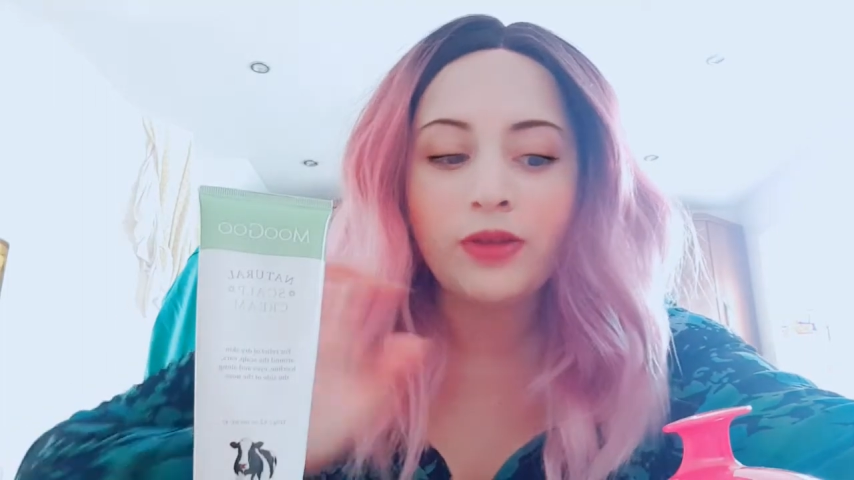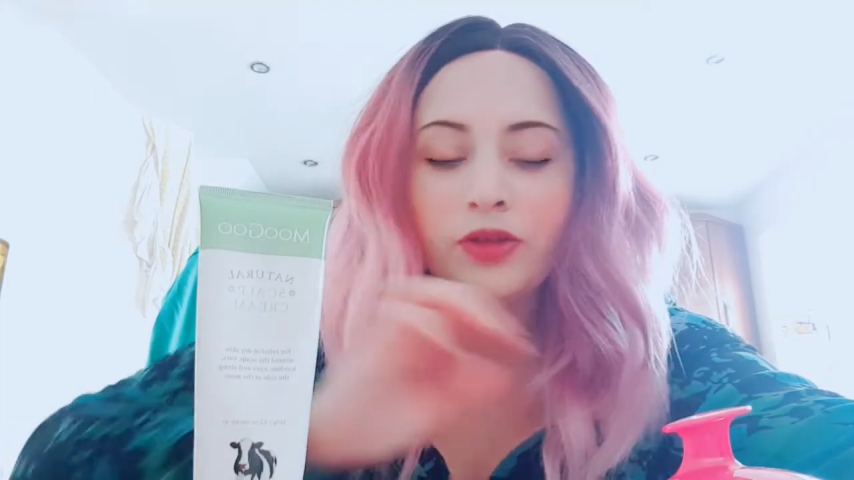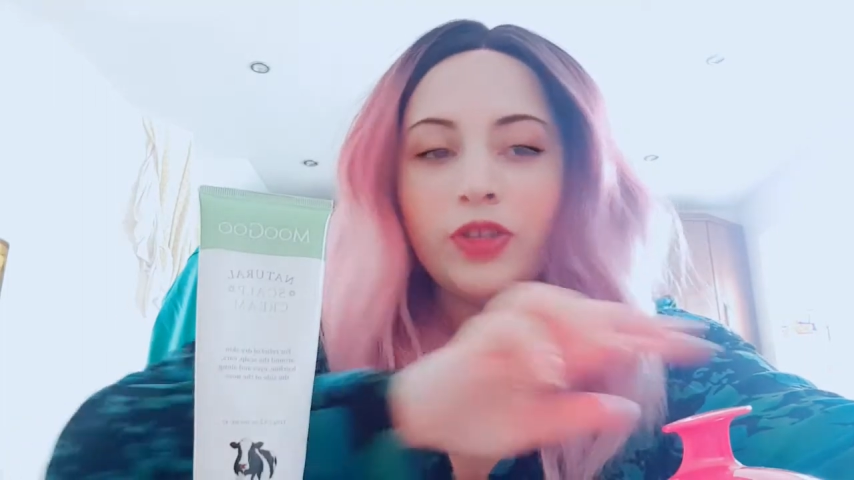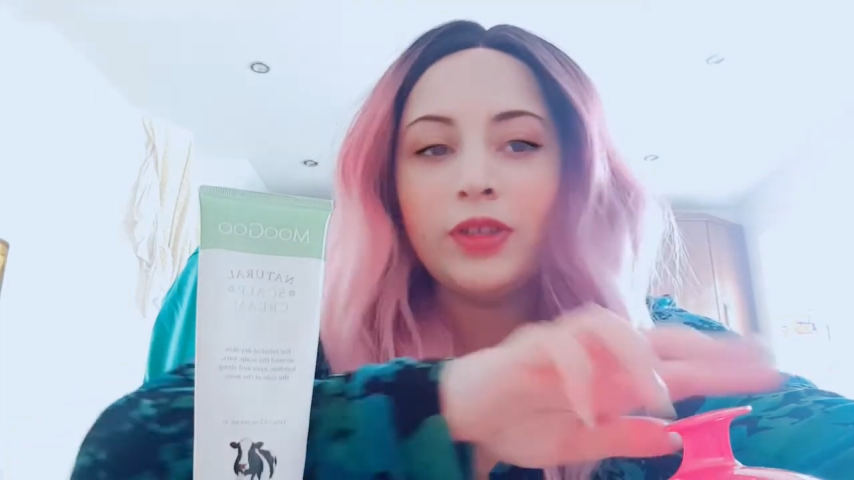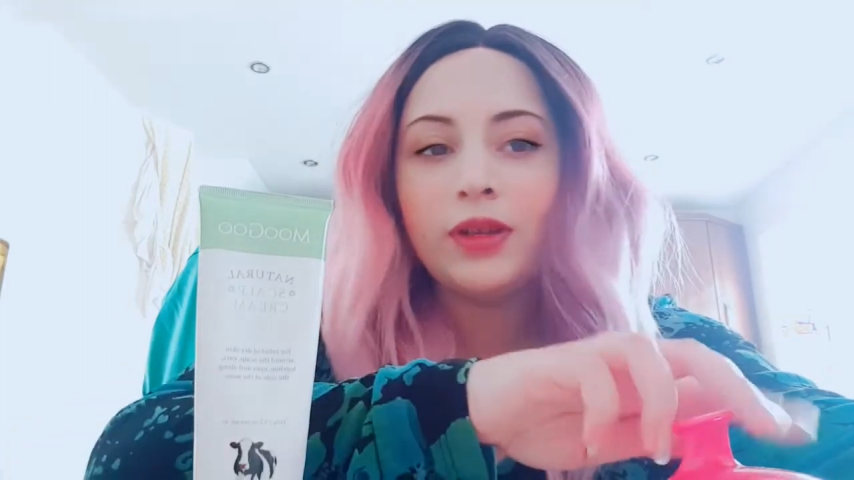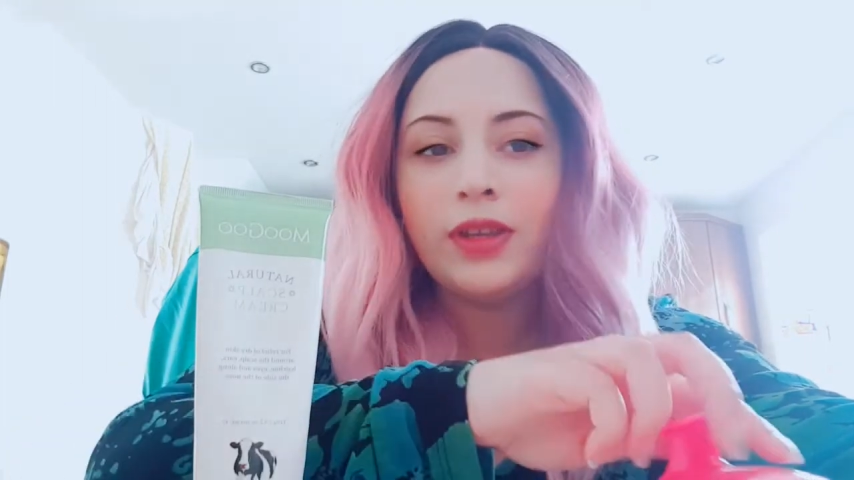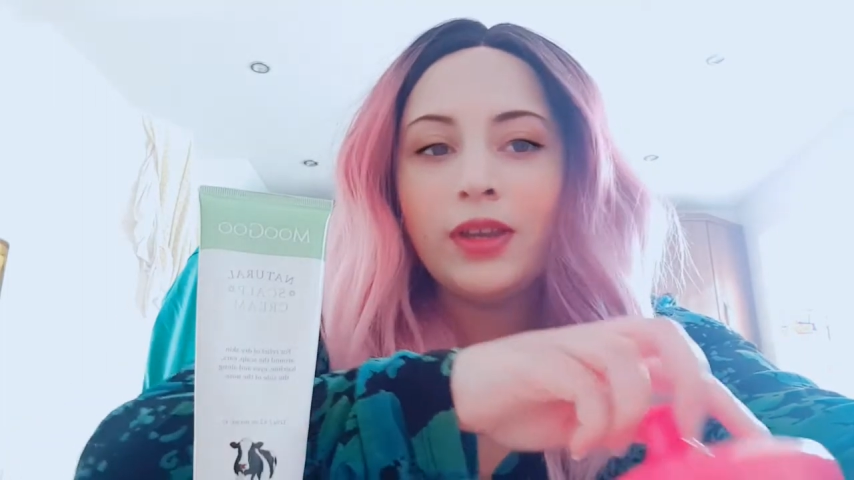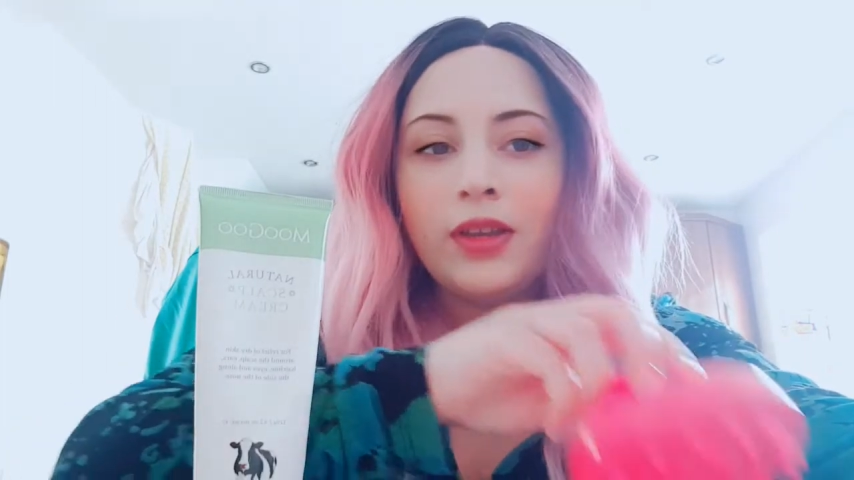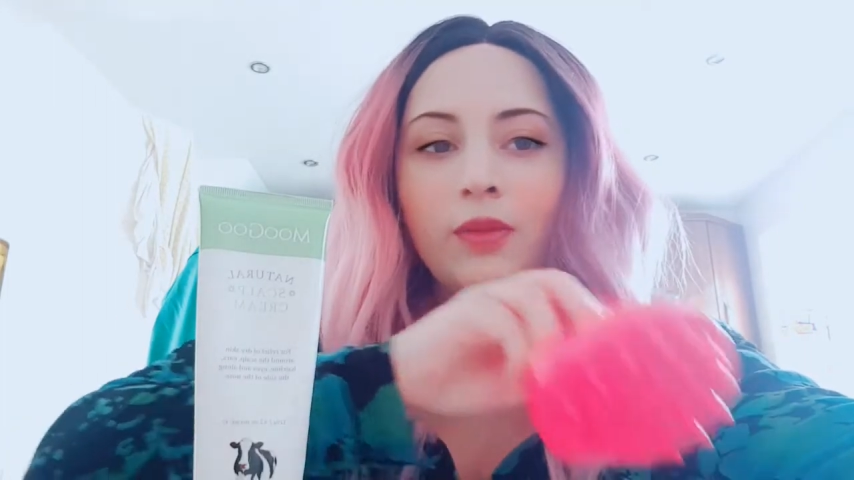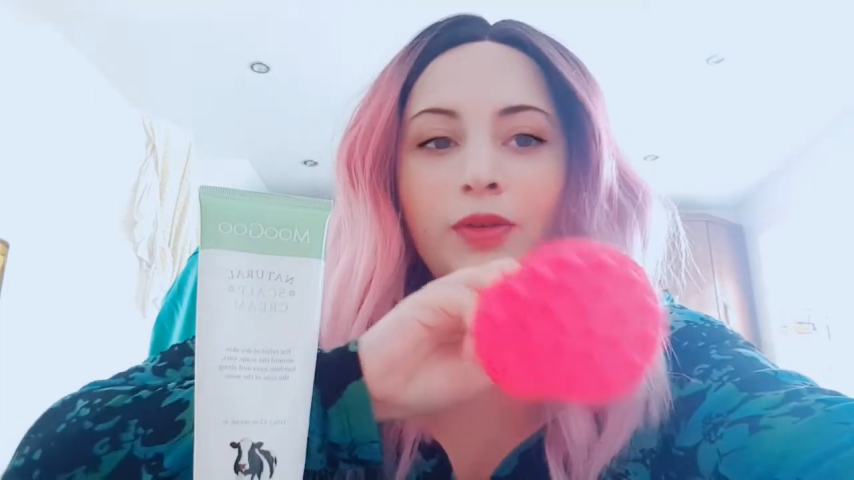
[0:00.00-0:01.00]
just
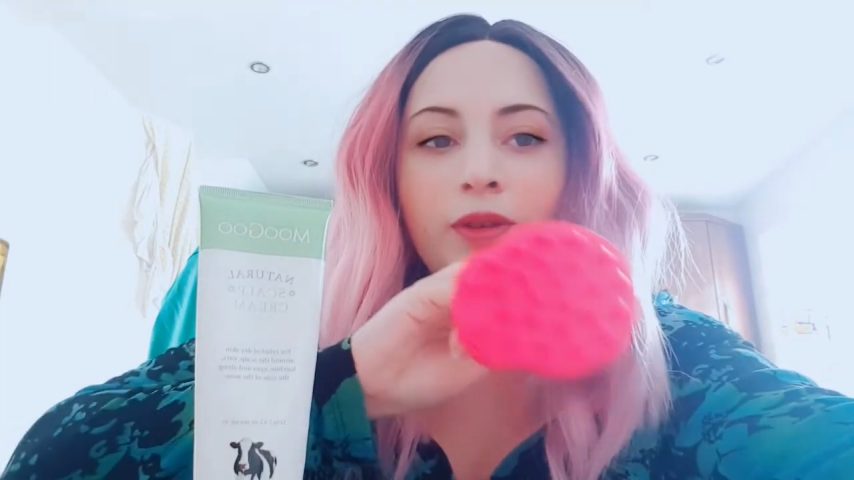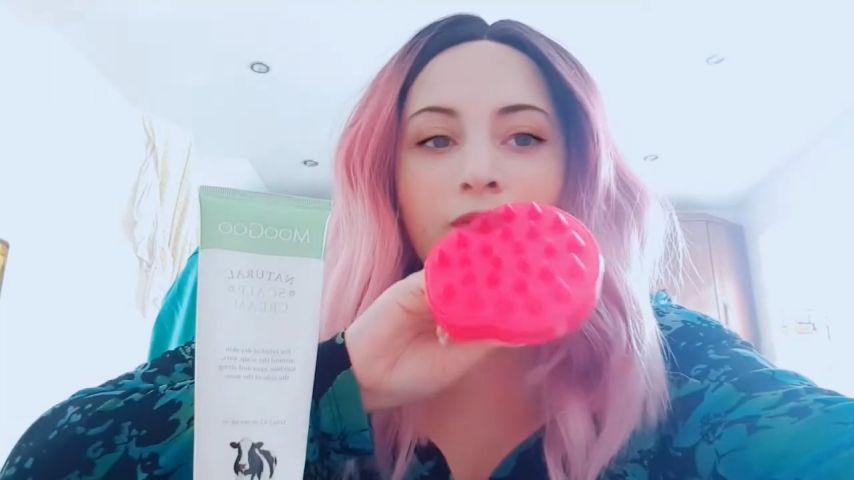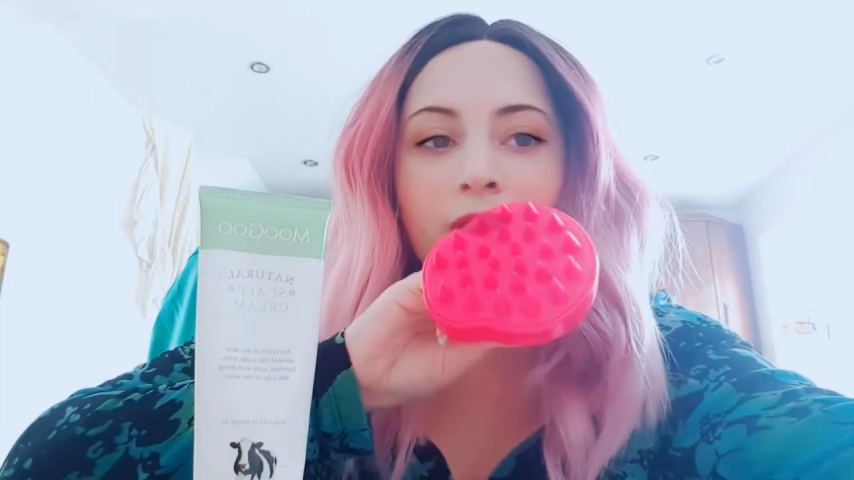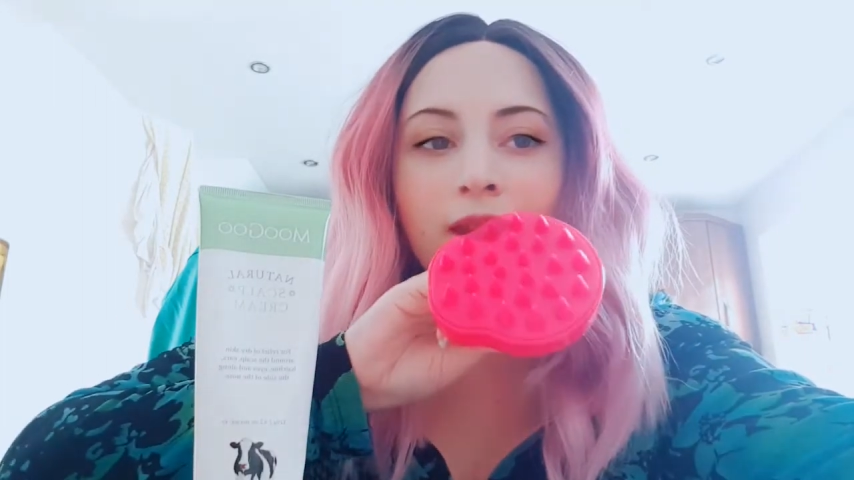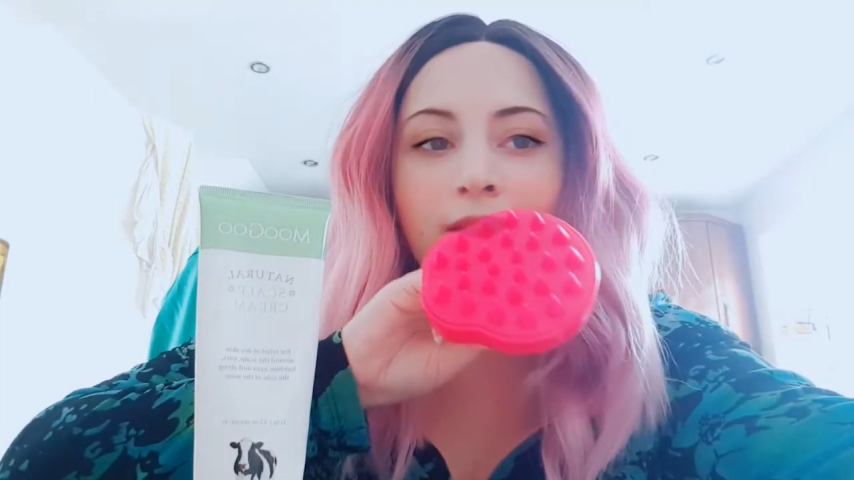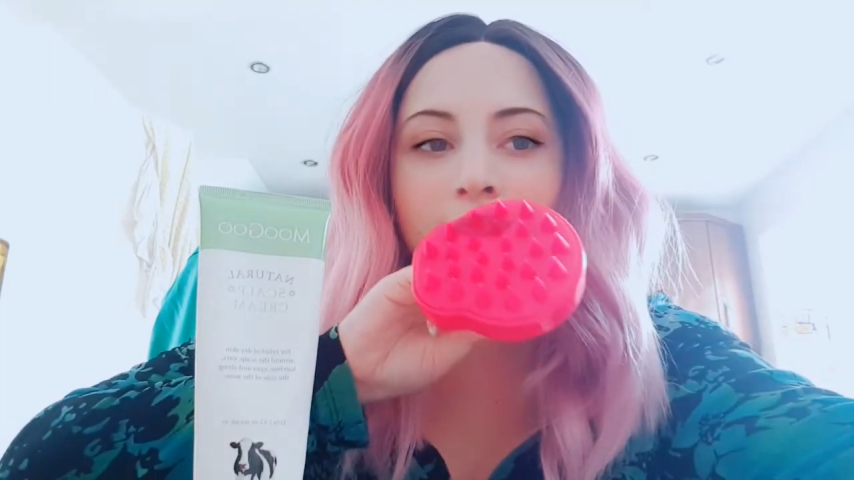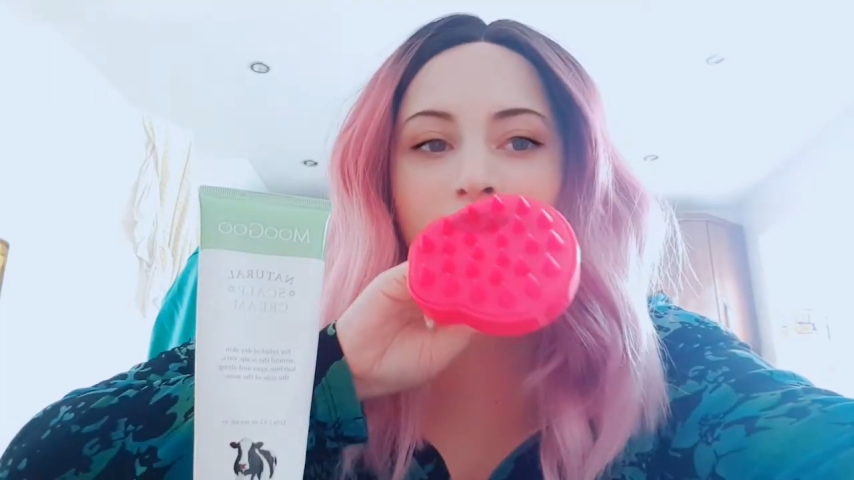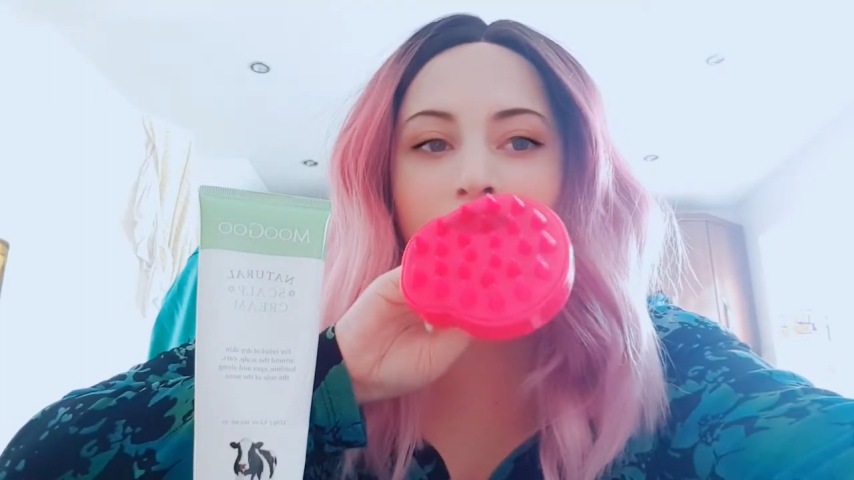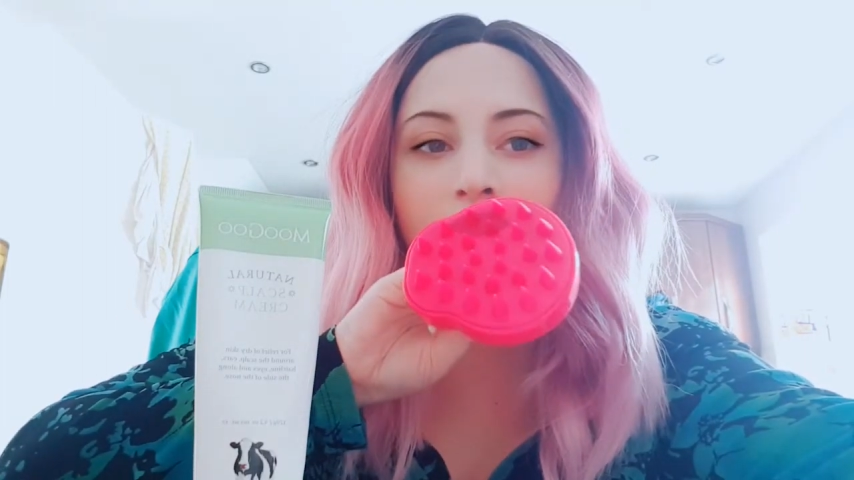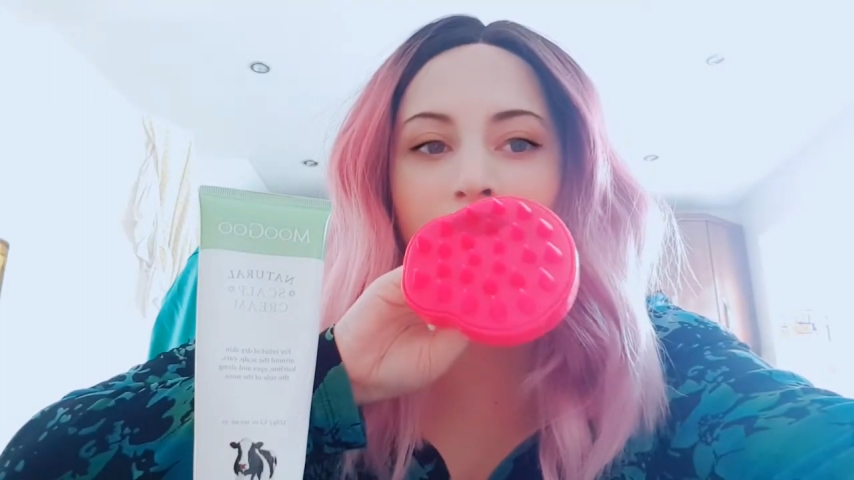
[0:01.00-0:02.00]
one of these,